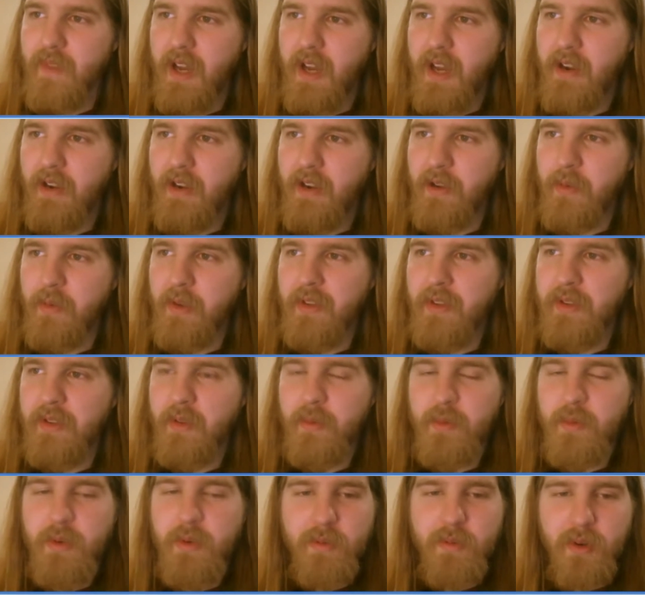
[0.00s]
I don't know. What's the
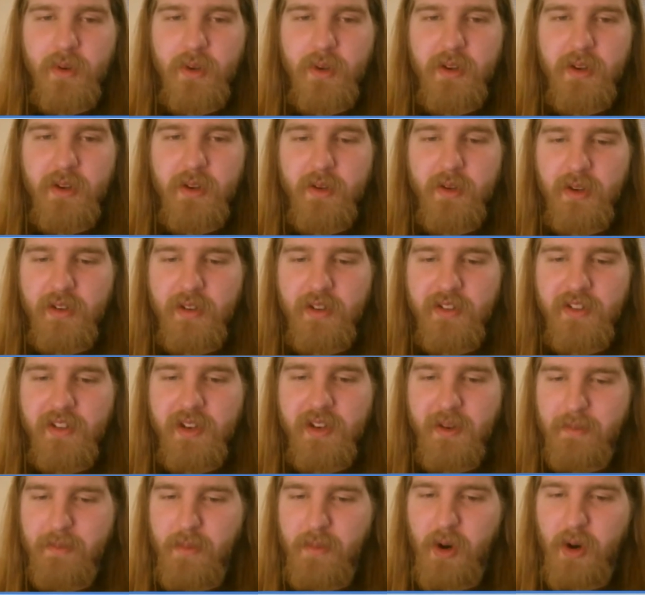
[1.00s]
one where you you're just
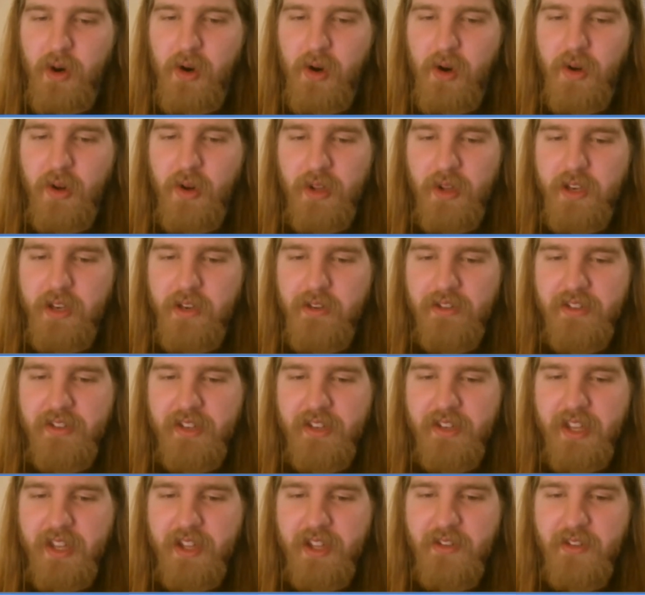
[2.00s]
in a mall and you
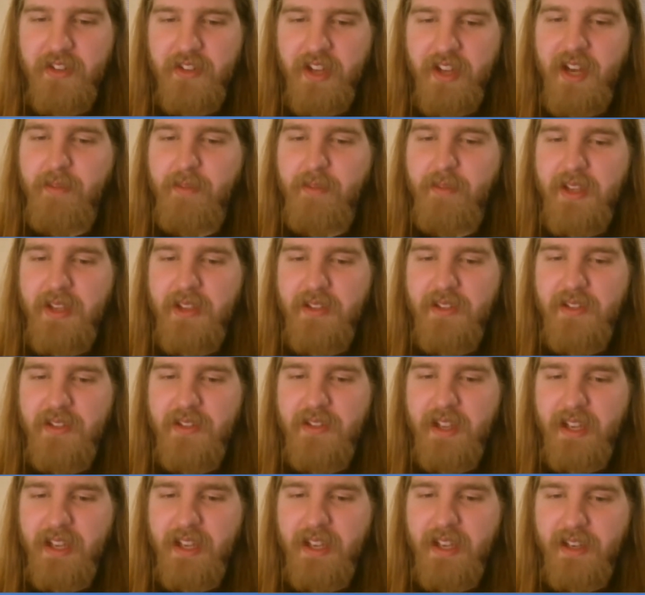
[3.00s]
just kill
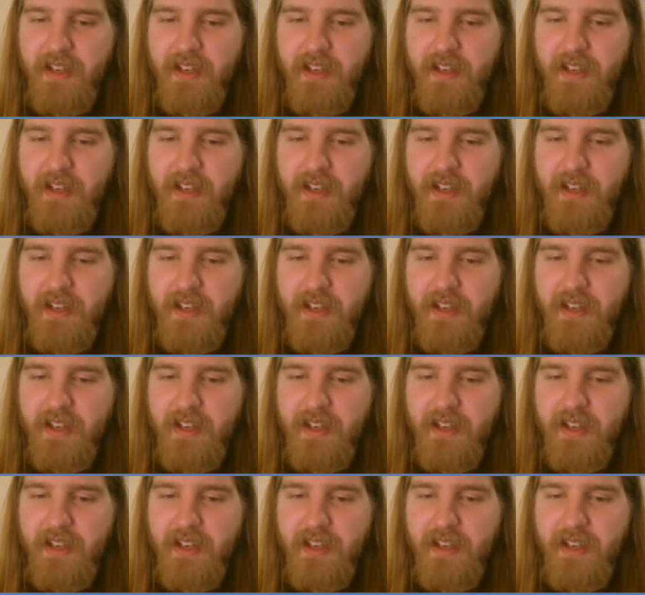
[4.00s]
zombies like?